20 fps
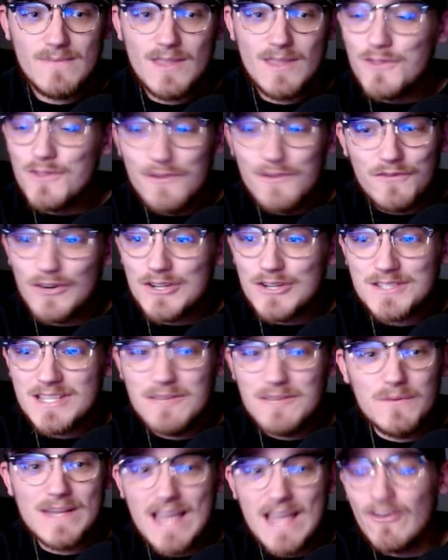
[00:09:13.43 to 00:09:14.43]
The first
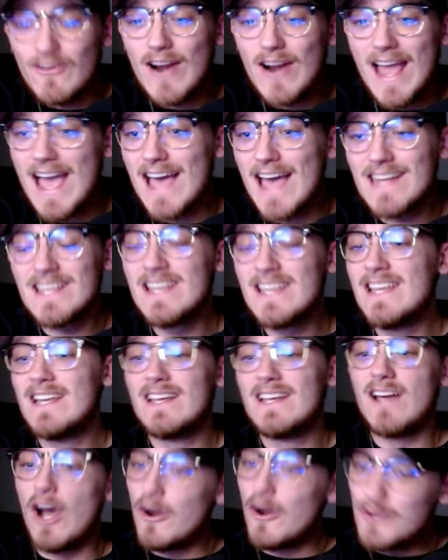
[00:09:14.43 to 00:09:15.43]
team we ever had,
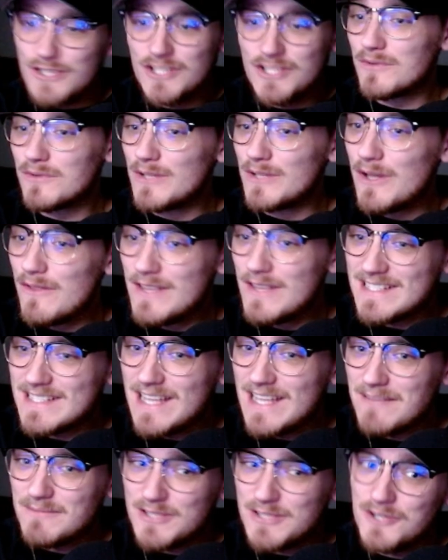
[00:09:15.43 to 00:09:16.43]
OGs will know this
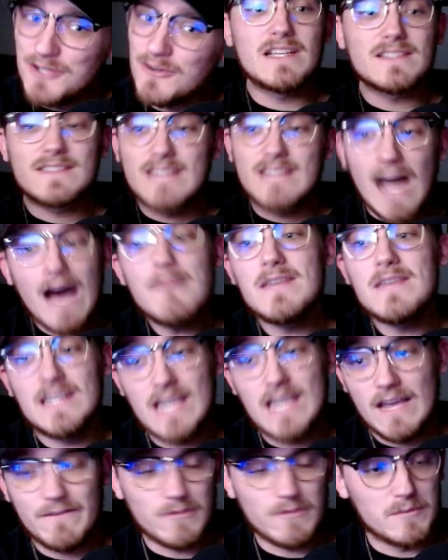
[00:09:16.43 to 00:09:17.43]
name too. Tommy
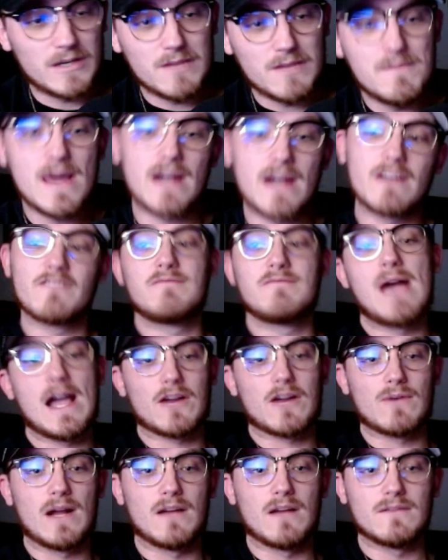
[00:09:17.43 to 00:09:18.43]
came from a competitive
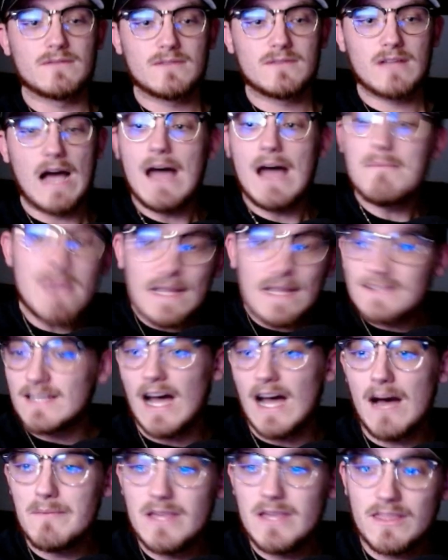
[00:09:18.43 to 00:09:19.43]
background. I met
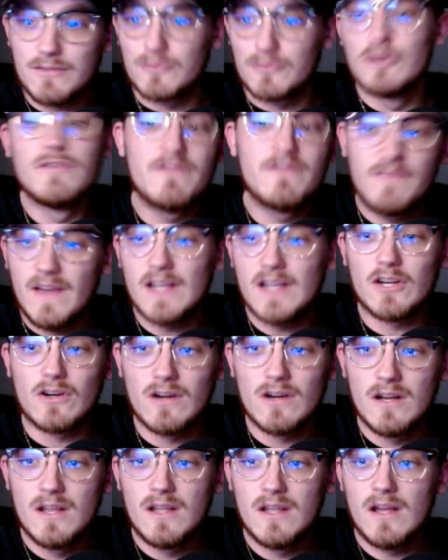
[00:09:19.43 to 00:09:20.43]
Tommy through
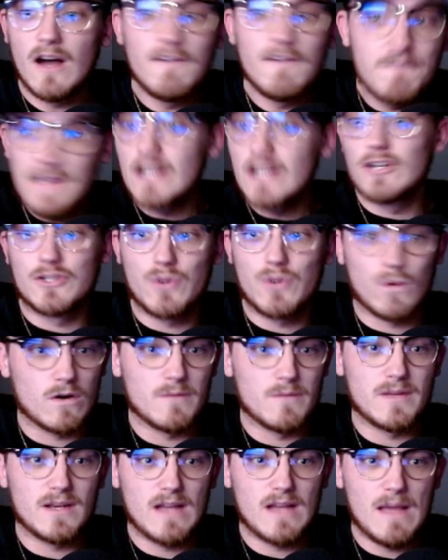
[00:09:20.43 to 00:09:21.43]
a Vigor
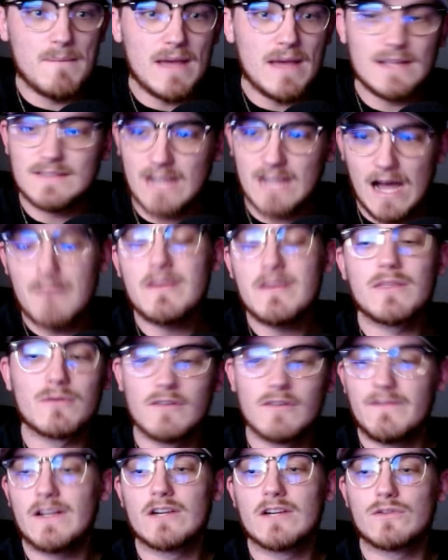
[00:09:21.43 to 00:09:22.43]
tournament. I met Tommy
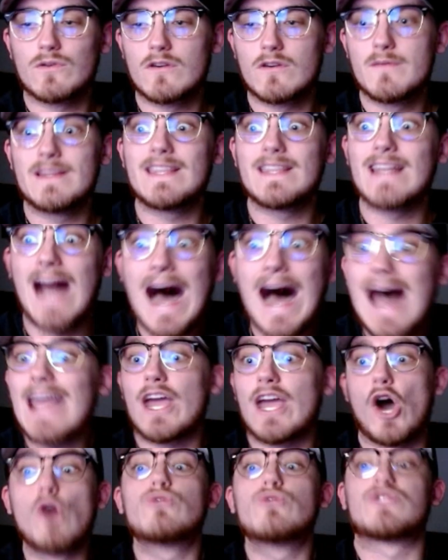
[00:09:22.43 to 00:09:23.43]
through a Vigor tournament that I
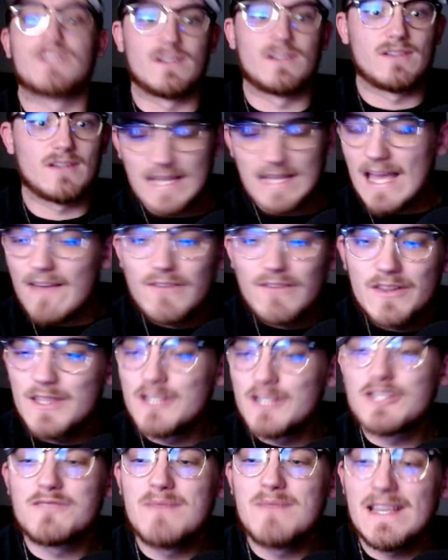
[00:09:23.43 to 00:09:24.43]
hosted.
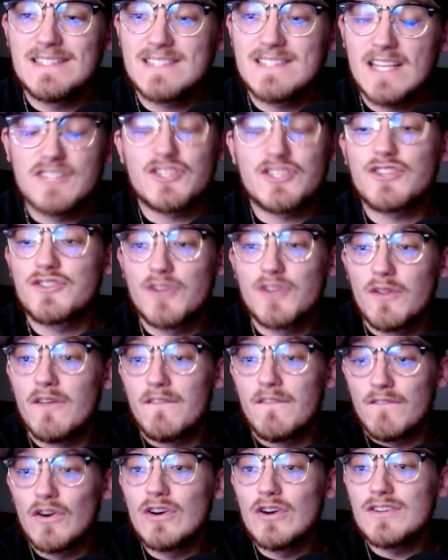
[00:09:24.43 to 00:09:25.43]
Everything just made sense. So the
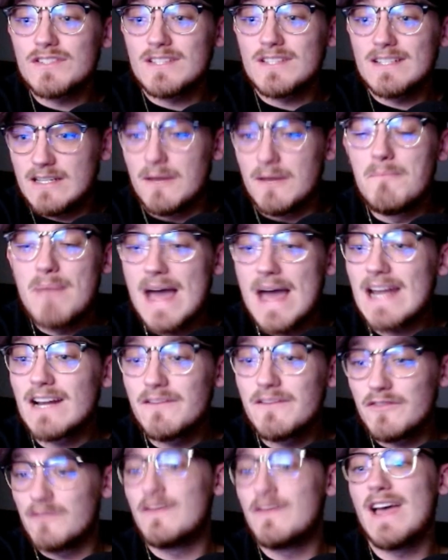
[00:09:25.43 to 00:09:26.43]
first
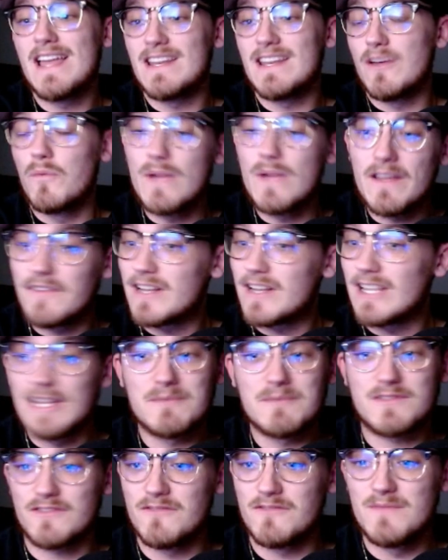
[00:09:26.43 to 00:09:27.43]
competitive event, and we have
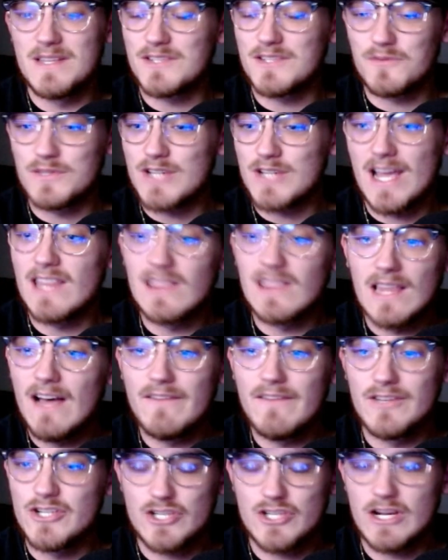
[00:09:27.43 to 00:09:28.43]
clips from this, which I
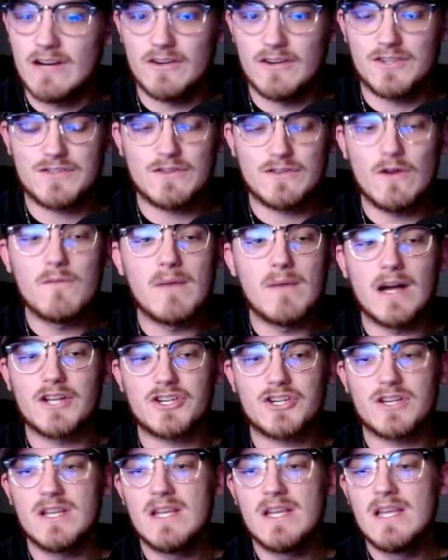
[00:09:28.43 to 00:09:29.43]
love and cherish so
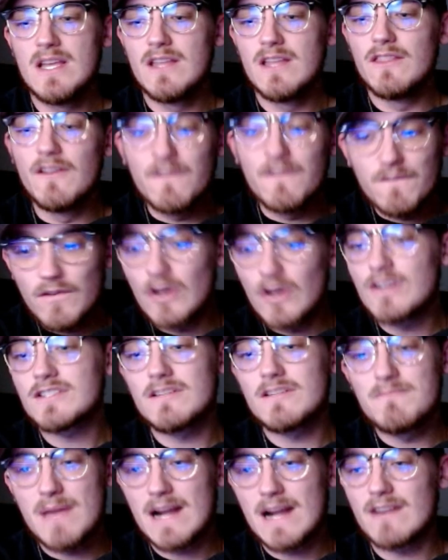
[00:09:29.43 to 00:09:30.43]
much. The first
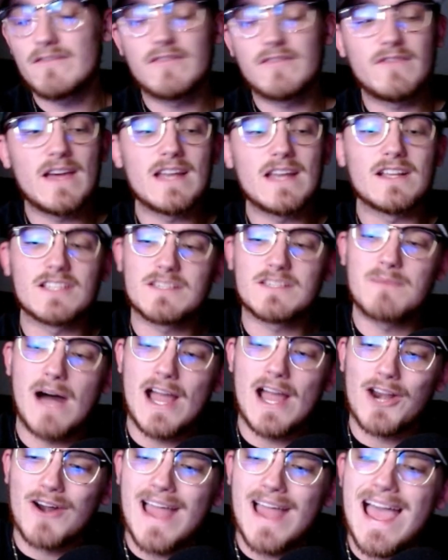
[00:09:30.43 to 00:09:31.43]
competitive event
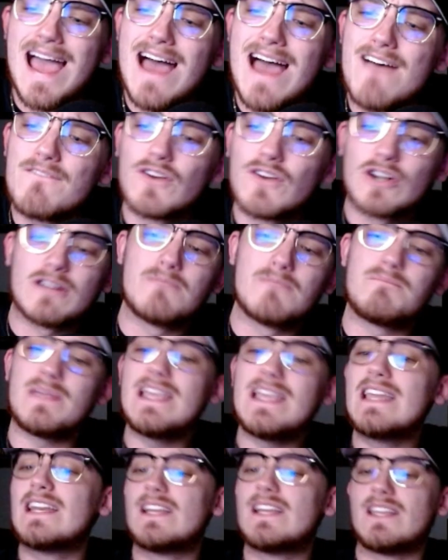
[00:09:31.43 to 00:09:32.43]
Aspyre ever
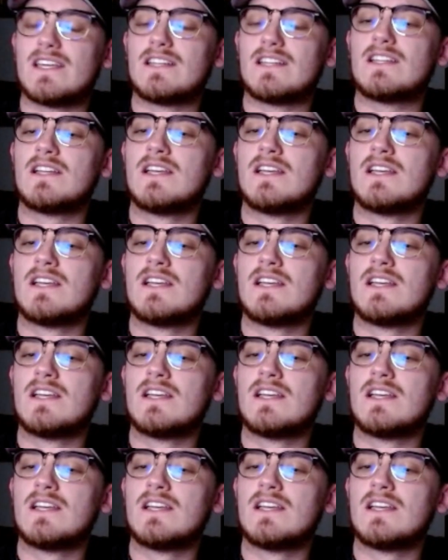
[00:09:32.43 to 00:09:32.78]
competed in